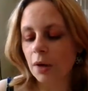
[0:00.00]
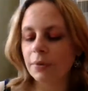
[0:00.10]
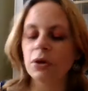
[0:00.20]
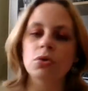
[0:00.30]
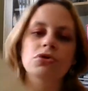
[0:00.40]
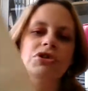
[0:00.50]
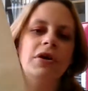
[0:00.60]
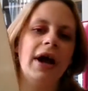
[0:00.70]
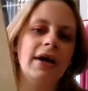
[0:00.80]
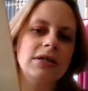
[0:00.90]
But it also
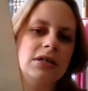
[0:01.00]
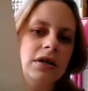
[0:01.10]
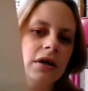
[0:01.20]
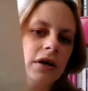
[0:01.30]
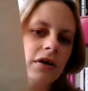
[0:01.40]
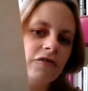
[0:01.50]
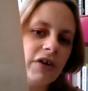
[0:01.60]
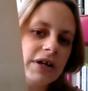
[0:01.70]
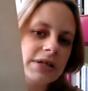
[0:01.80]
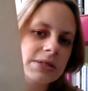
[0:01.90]
has
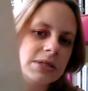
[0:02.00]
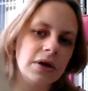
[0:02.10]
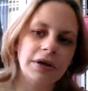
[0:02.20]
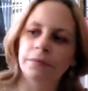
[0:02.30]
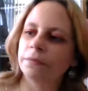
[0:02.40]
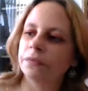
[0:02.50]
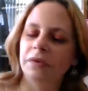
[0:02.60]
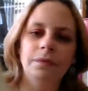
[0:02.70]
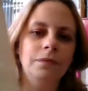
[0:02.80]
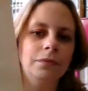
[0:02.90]
Frankenstein
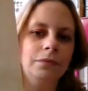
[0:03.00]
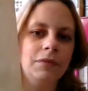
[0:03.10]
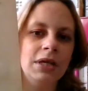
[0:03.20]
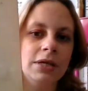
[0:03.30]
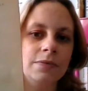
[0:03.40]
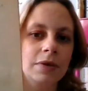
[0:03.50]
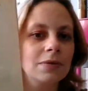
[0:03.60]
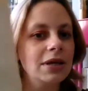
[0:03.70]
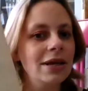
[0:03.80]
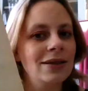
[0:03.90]
in
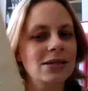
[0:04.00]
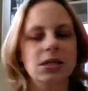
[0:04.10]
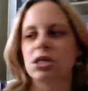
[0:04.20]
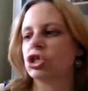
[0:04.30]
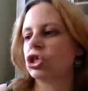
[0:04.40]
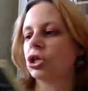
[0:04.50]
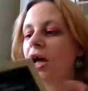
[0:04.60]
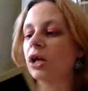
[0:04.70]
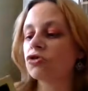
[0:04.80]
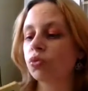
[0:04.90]
this edition
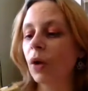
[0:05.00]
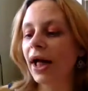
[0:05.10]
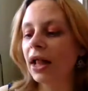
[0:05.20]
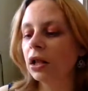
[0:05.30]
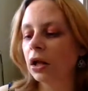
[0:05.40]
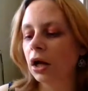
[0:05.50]
as well.